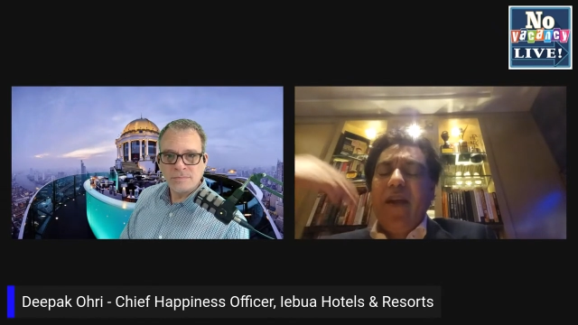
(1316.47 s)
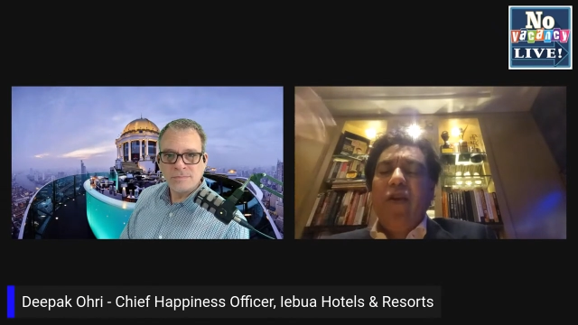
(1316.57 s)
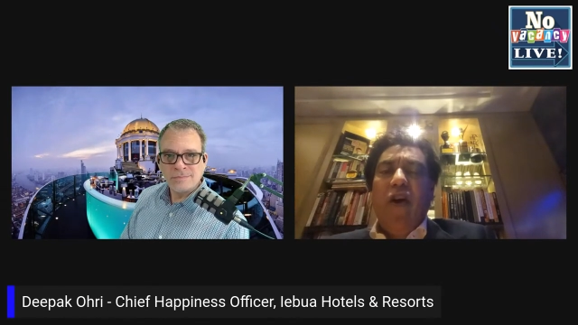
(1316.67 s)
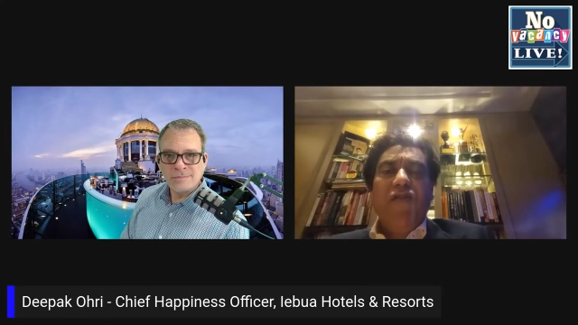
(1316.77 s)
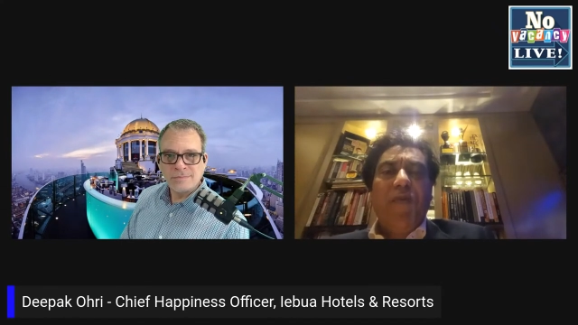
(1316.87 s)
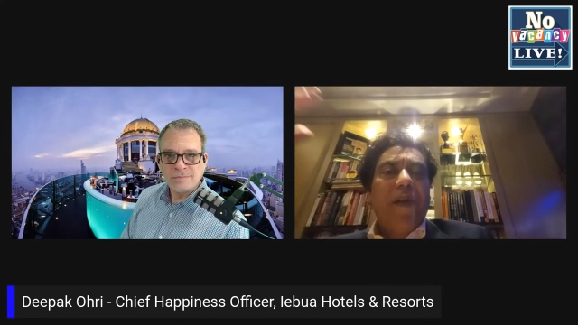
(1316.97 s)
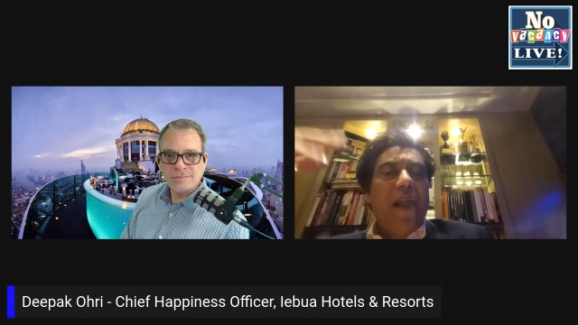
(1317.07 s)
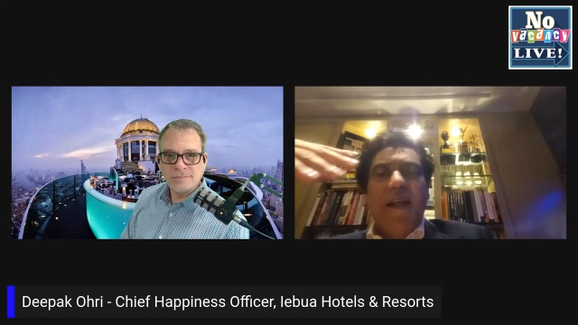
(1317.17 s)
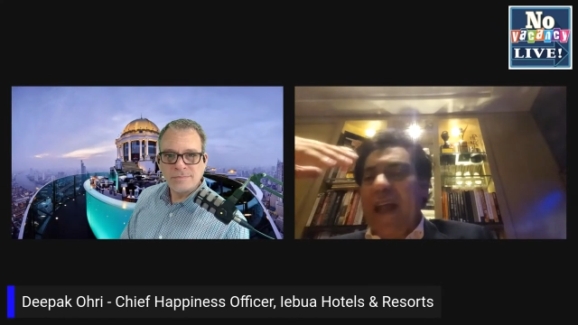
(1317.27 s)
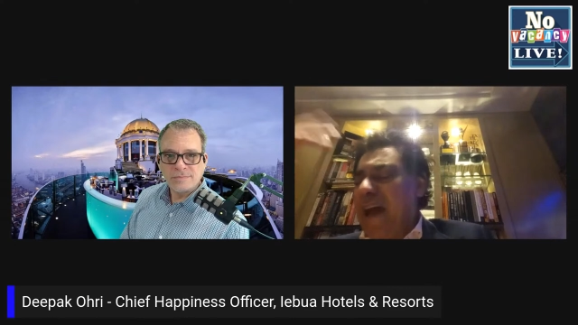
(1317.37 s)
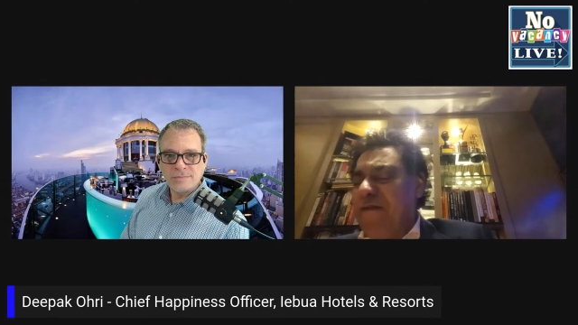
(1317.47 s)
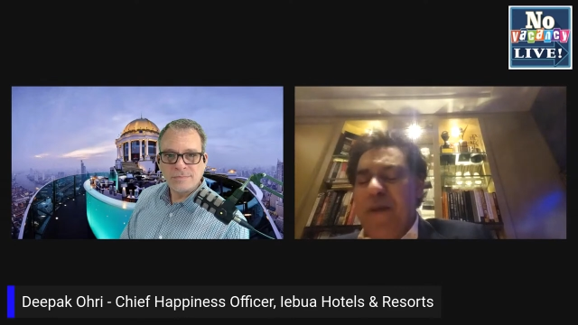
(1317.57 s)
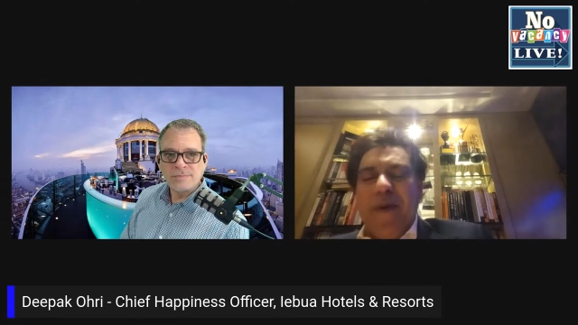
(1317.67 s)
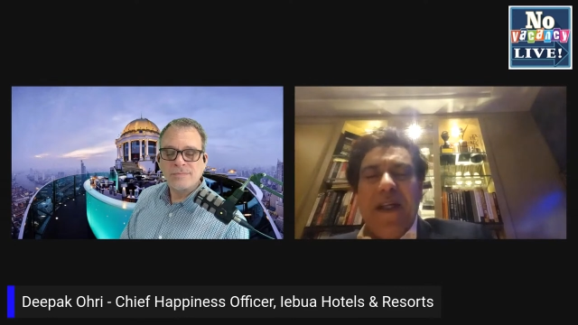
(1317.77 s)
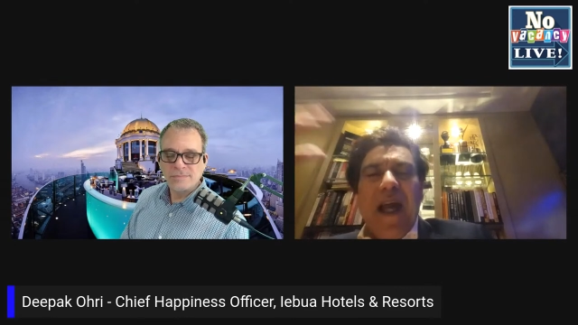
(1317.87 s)
Speaker 1: in a hospitality
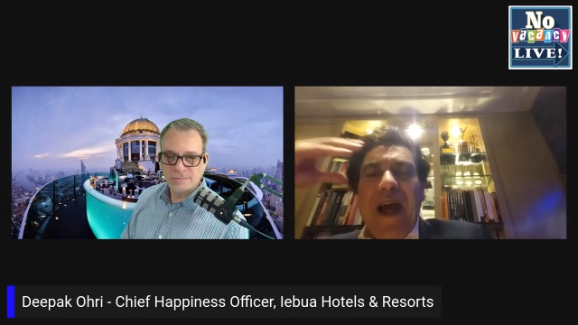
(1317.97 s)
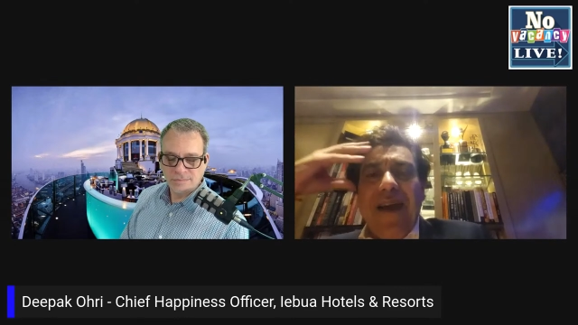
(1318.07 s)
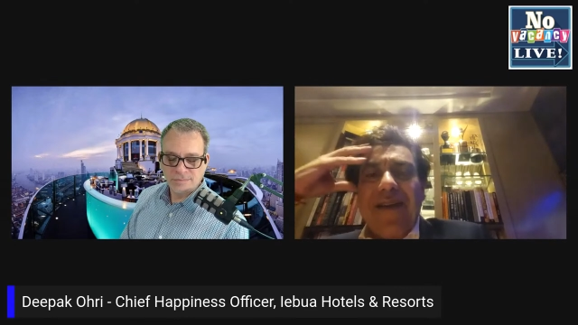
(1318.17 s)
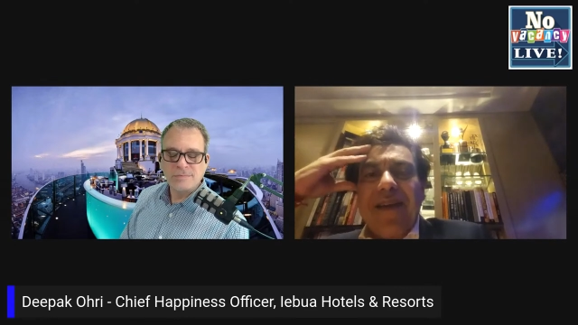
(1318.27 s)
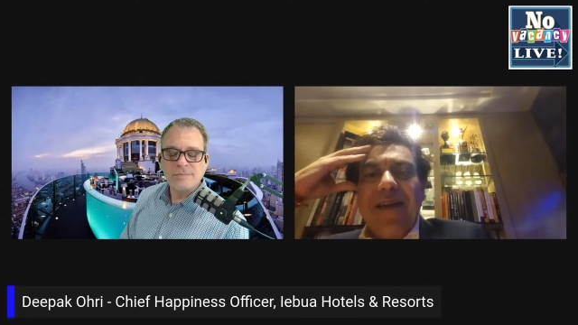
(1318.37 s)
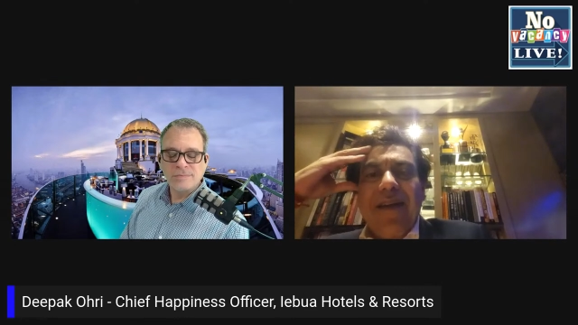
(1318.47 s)
everybody has